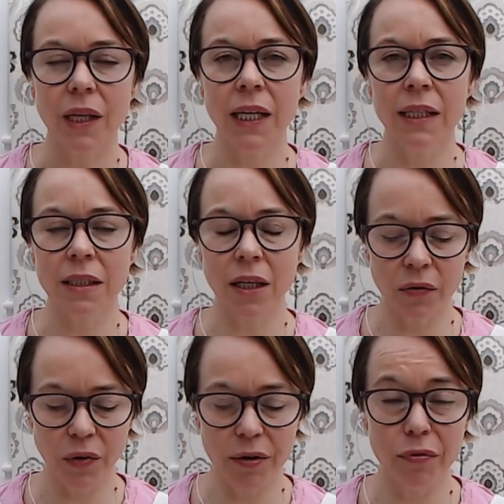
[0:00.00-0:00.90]
It's
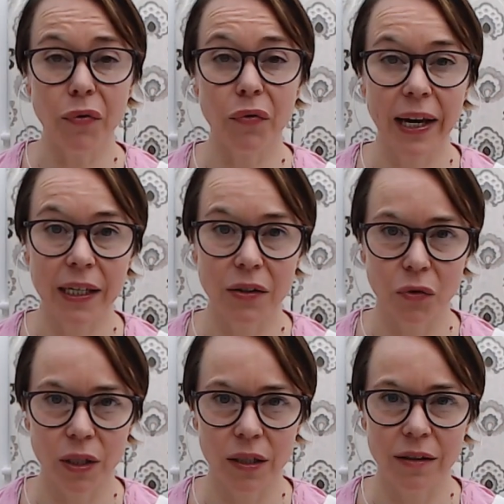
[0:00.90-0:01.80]
a very reflective
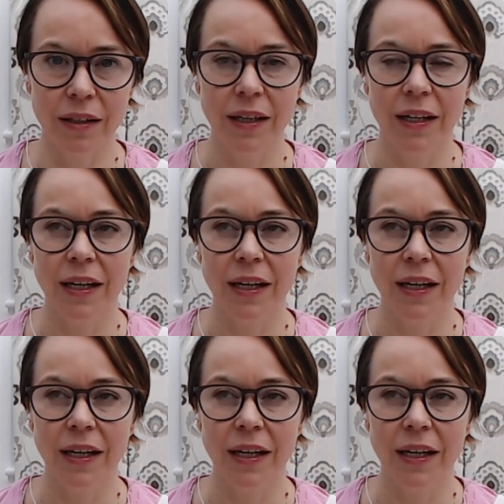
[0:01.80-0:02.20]
oil.